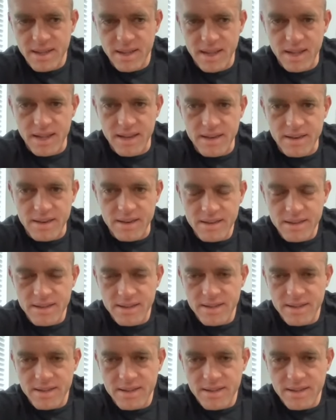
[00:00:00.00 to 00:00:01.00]
And
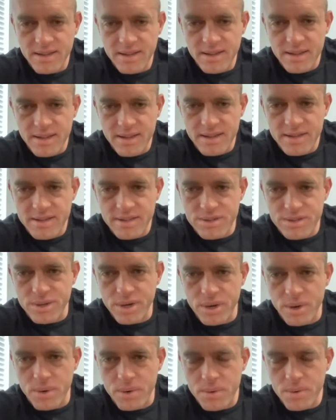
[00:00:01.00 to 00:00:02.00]

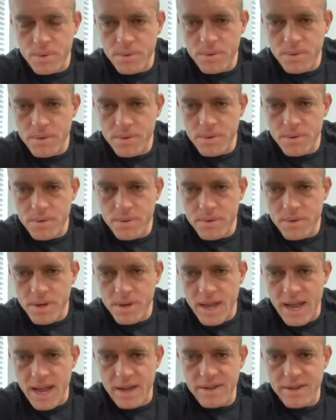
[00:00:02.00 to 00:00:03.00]
so,
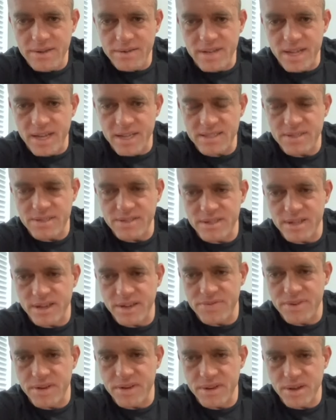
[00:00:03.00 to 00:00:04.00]
how do you test
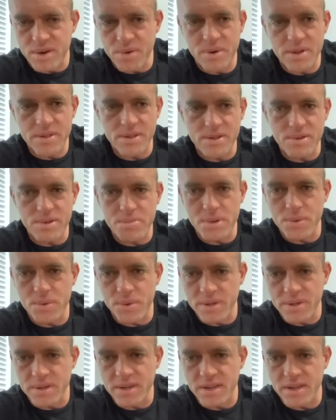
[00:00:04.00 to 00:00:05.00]
yourself to know whether you'd be
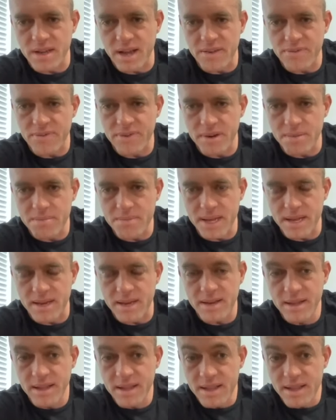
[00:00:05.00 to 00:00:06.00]
willing to die for your
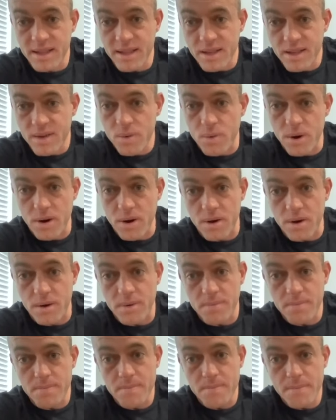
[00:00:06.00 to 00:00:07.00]
men?
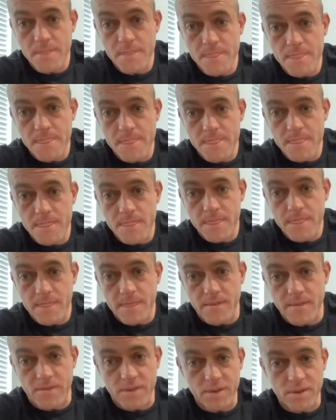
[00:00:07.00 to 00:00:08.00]
Well,
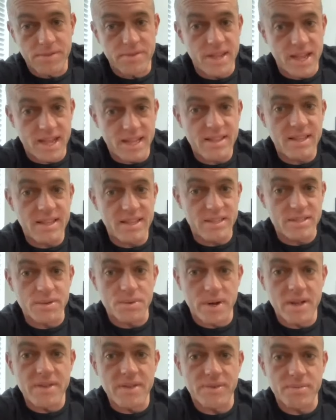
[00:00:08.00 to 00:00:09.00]
if you'll take things
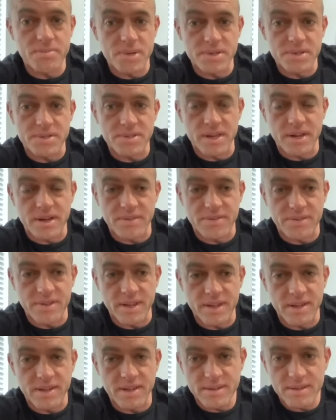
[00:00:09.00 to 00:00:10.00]
away from yourself
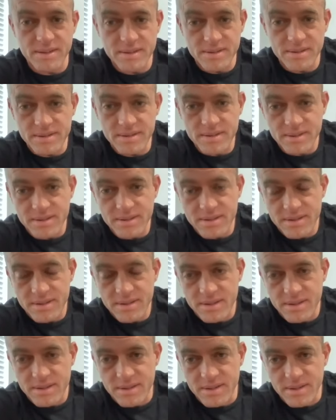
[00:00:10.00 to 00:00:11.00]
that
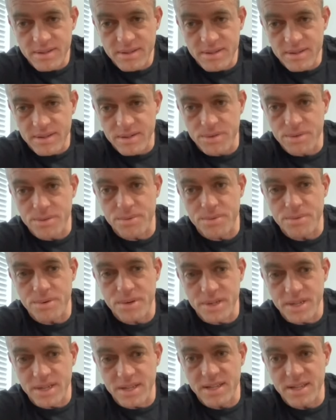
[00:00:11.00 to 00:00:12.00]
you
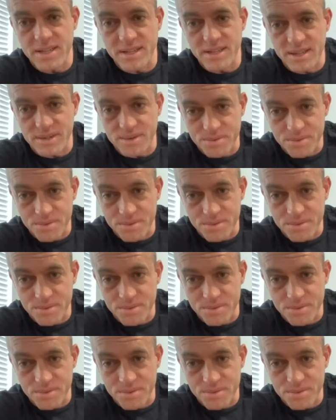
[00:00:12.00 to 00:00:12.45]
really,